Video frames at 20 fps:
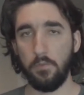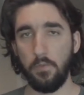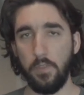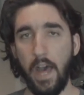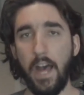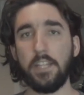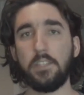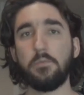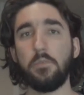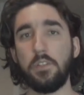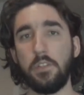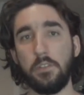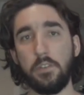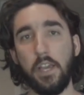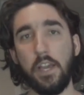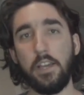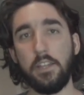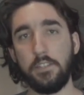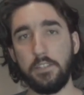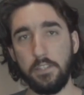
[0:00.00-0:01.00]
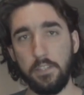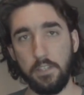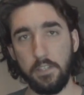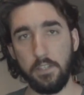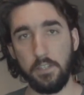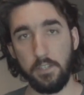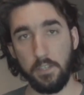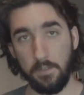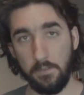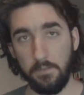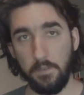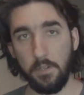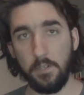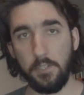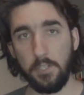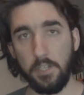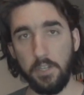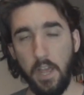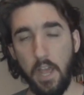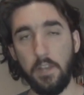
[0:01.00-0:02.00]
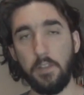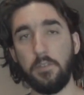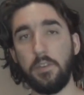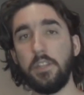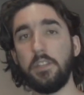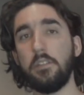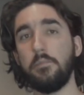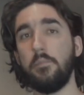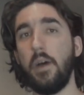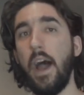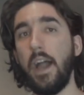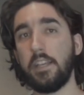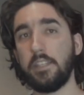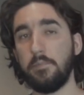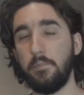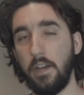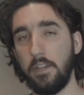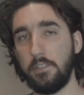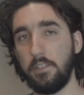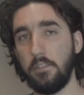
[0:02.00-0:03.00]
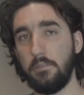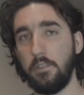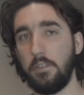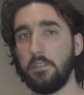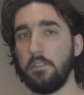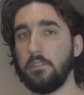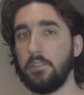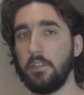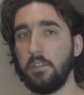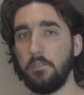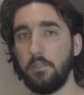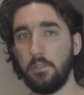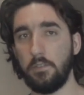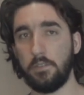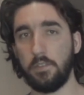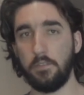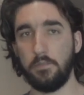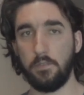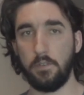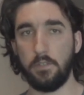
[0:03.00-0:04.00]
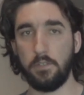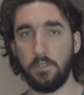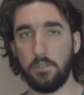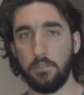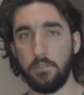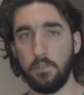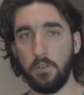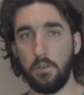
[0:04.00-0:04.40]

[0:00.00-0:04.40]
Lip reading: that's when you get into the conversion, and you need to maximize the efficiency of those conversions.